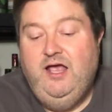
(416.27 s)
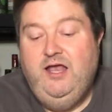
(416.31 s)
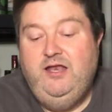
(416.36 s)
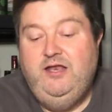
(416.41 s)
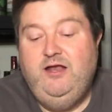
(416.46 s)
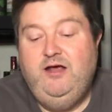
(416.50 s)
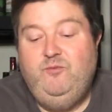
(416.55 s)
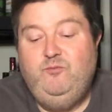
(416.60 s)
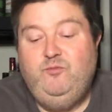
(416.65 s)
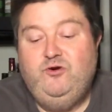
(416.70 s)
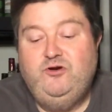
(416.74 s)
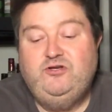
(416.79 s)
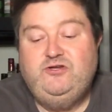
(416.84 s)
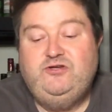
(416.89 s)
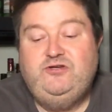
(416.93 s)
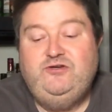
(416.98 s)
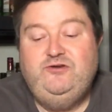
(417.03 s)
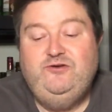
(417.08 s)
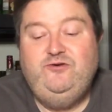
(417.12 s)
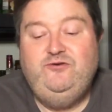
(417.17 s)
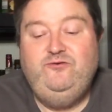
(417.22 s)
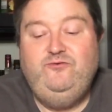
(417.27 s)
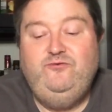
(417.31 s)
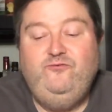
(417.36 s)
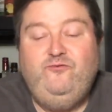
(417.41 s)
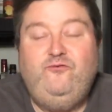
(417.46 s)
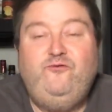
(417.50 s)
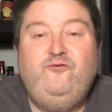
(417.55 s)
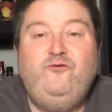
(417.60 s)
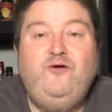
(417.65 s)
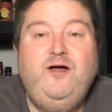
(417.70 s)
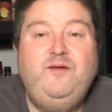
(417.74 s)
Number two,
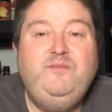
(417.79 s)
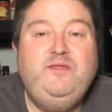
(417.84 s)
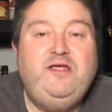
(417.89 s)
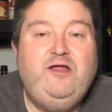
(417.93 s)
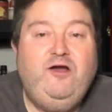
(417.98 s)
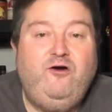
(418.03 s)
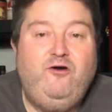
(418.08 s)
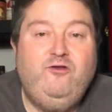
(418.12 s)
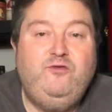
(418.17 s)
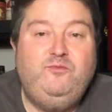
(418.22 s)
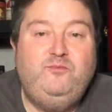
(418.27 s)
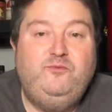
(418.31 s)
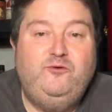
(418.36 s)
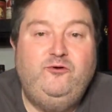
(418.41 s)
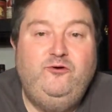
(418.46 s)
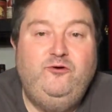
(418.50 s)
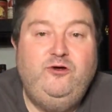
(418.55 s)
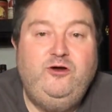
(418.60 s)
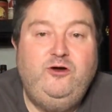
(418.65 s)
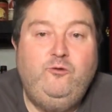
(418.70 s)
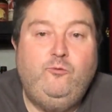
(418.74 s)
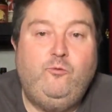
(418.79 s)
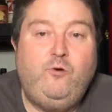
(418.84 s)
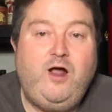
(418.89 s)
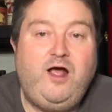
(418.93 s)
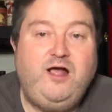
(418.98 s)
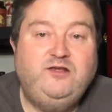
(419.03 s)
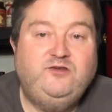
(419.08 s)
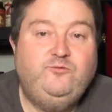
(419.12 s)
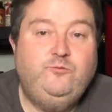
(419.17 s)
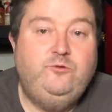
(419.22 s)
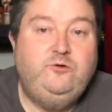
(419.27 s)
From the Earth Brewing,
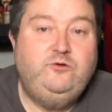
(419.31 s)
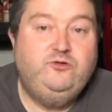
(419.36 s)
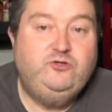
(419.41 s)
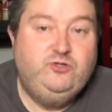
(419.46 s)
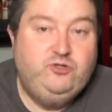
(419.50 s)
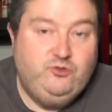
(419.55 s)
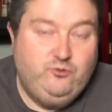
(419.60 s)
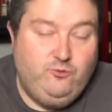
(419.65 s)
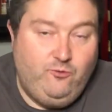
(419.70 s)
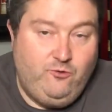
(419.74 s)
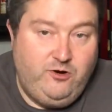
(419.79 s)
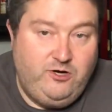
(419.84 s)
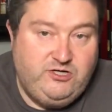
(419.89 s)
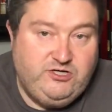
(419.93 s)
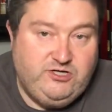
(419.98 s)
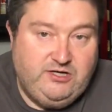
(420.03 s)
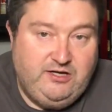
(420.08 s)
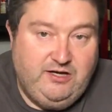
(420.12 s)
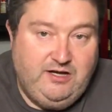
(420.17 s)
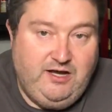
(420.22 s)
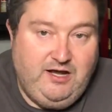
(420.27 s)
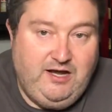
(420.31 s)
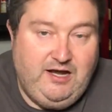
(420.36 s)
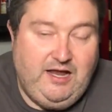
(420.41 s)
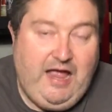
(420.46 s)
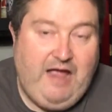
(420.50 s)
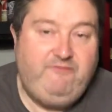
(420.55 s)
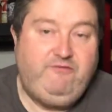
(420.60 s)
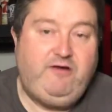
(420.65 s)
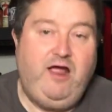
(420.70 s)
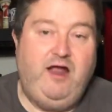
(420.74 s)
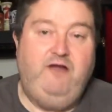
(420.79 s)
Roswell, Georgia. Uh,
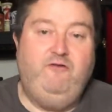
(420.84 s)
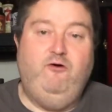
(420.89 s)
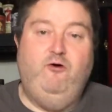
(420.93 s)
I've kind of